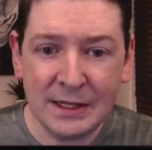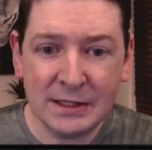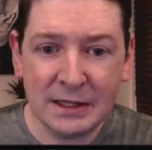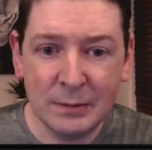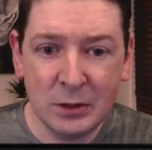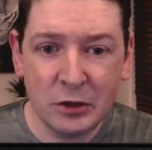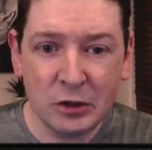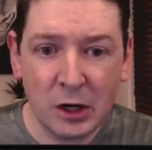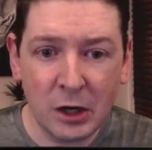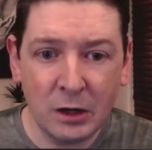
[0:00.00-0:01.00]
merge
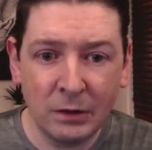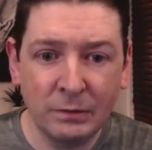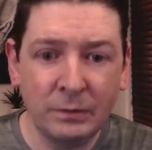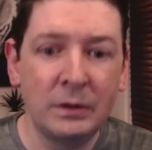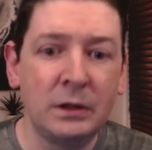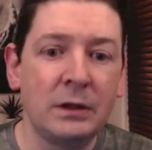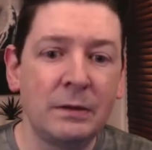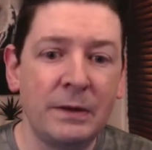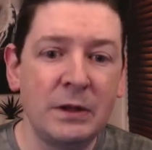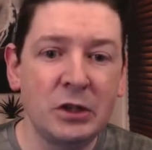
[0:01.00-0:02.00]
of
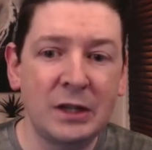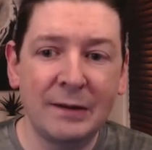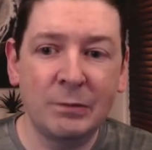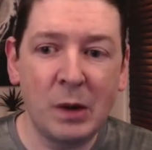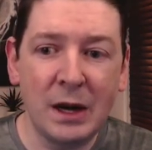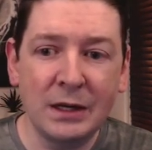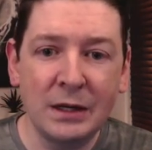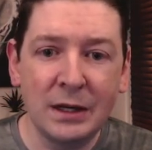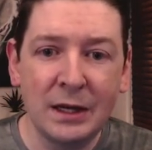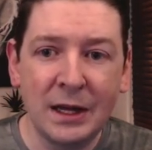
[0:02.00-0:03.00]
feature dev 1,
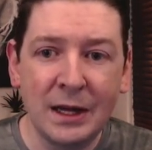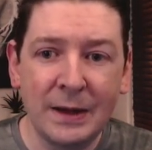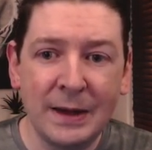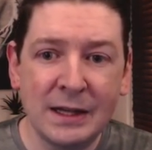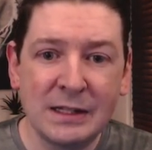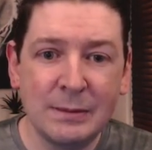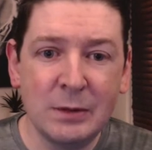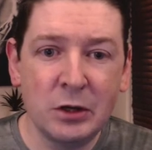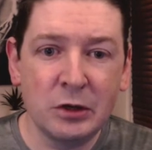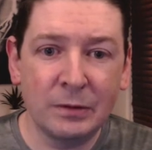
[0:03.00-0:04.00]
there's the
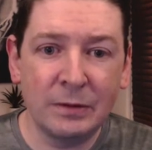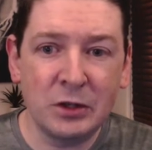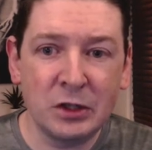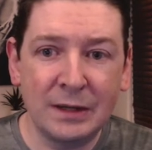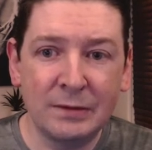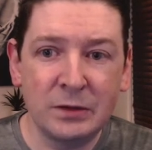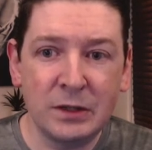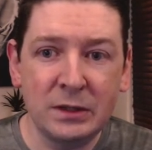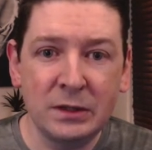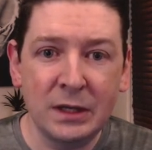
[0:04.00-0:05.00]
merge of feature dev
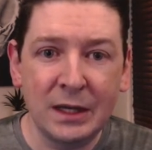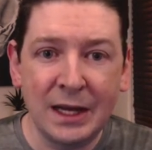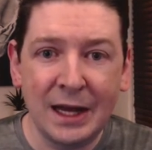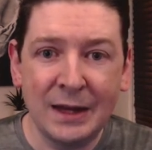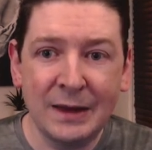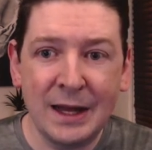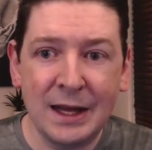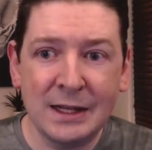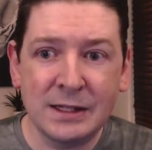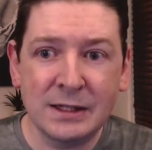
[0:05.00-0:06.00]
2, and
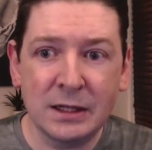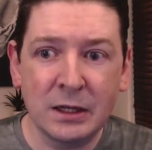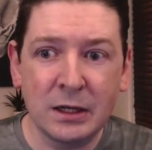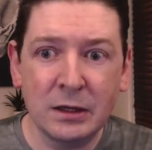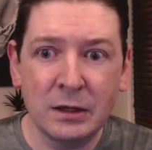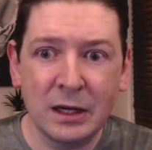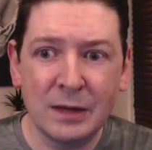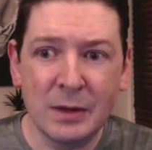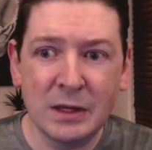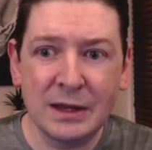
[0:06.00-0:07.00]
there's the
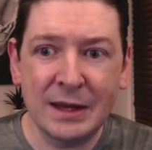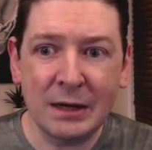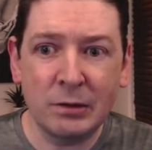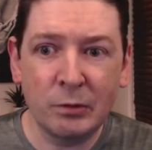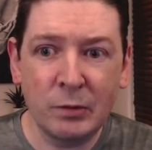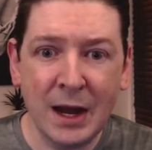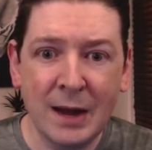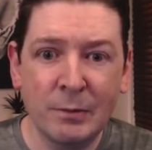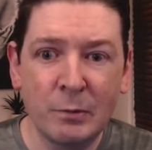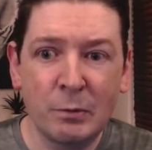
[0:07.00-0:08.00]
commit that
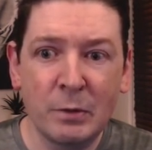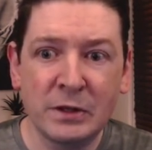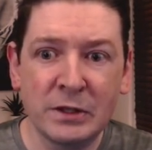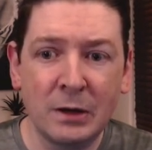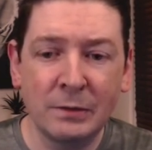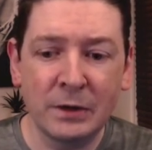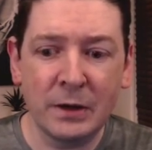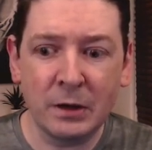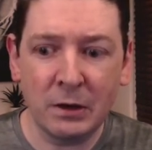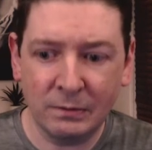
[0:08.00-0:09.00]
resolved the
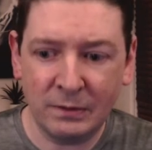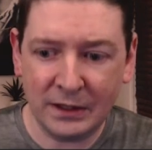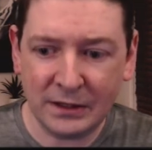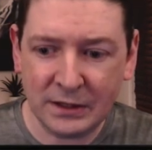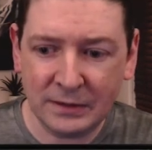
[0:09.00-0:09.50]
conflict.